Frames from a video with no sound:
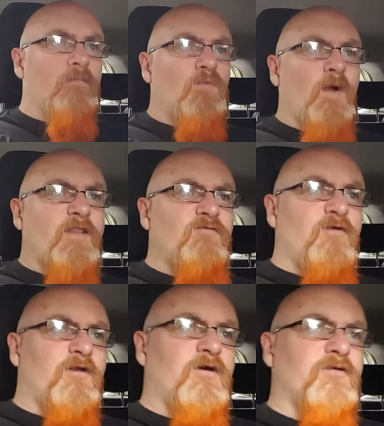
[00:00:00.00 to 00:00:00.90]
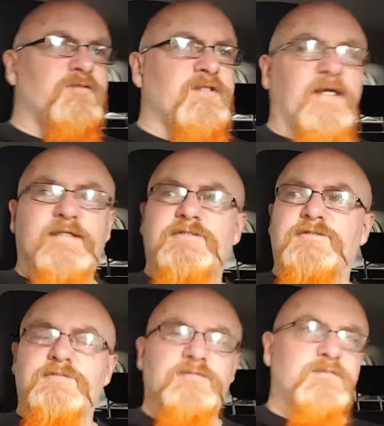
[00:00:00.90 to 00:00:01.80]
Whether or not
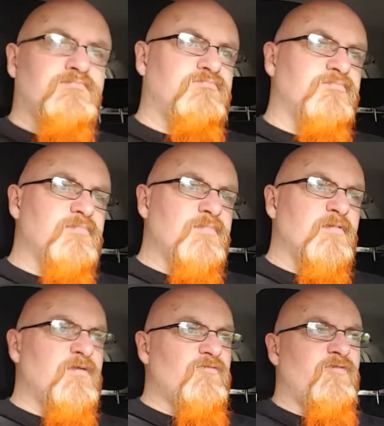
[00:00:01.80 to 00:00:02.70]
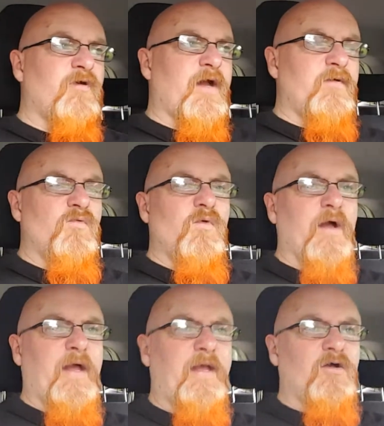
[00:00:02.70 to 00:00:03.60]
it's the right
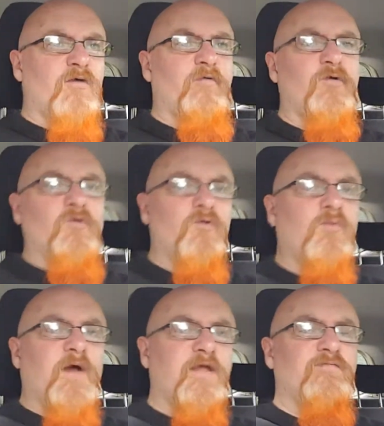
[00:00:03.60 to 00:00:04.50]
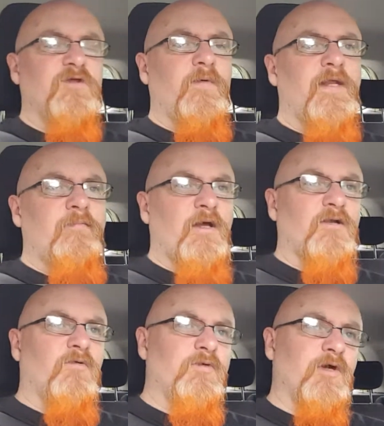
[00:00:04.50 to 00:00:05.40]
way or a good way of doing it, I
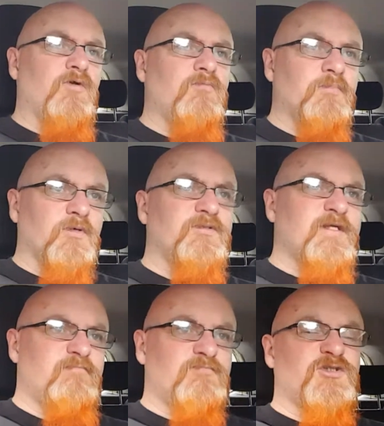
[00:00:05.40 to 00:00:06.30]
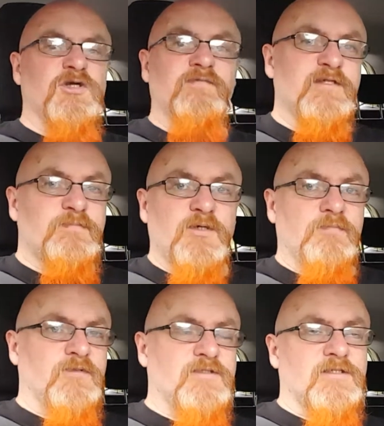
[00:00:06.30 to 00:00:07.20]
don't know, but it served its
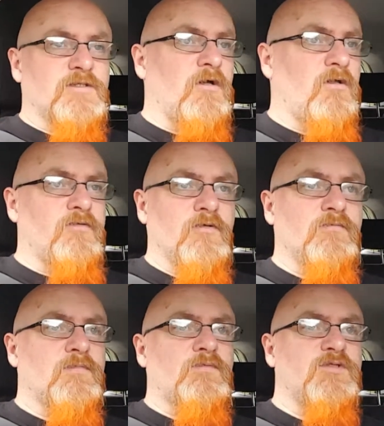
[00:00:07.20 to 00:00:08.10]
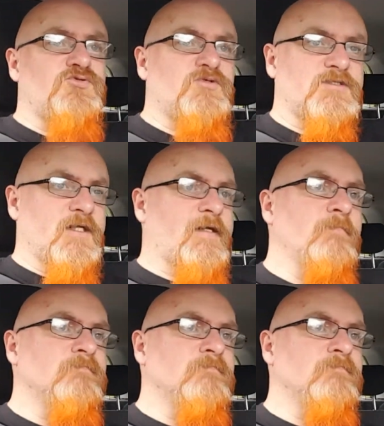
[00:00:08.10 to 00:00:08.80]
purpose. That's all that I was interested in.